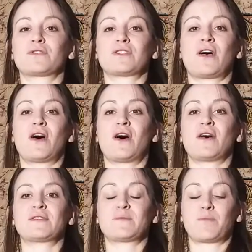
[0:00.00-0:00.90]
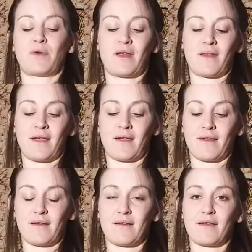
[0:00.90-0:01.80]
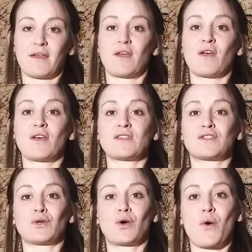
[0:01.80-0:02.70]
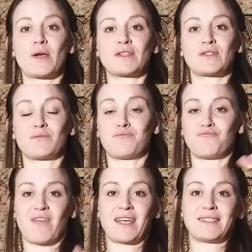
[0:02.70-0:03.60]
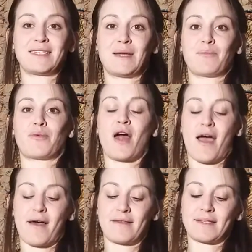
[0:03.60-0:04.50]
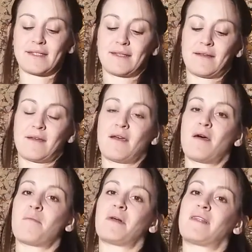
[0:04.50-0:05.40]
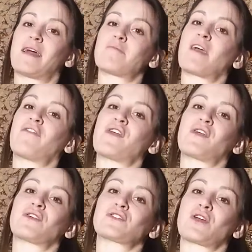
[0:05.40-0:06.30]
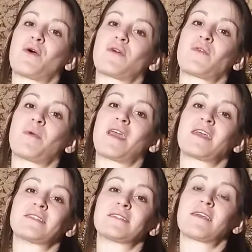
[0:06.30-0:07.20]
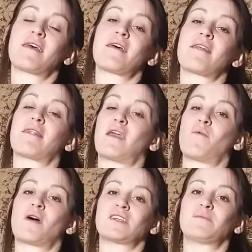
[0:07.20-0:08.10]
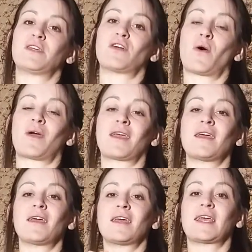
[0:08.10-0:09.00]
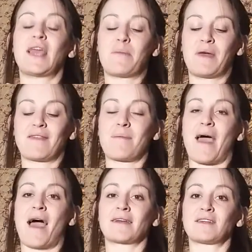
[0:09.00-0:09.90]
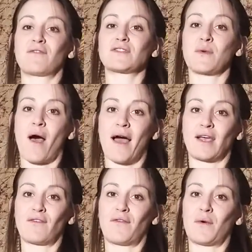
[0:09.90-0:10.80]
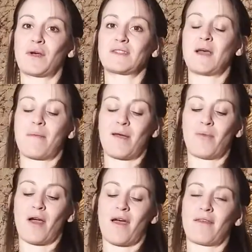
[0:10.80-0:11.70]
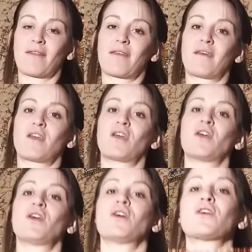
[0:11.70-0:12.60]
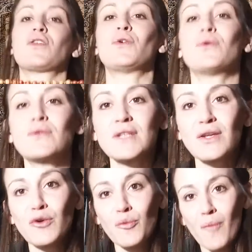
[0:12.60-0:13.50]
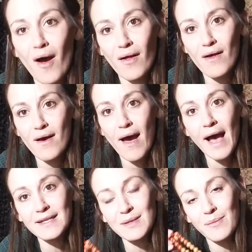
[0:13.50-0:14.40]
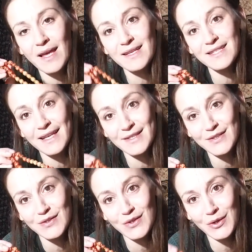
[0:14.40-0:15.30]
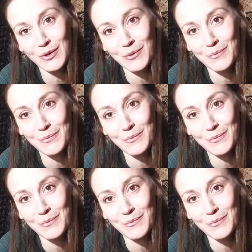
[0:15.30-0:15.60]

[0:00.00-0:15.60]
just breathing. Still going nice deep breaths, but let my fingers go at the pace they wanted to be going, keeping them active so I could focus on my breath. Using your mala as it makes sense to you.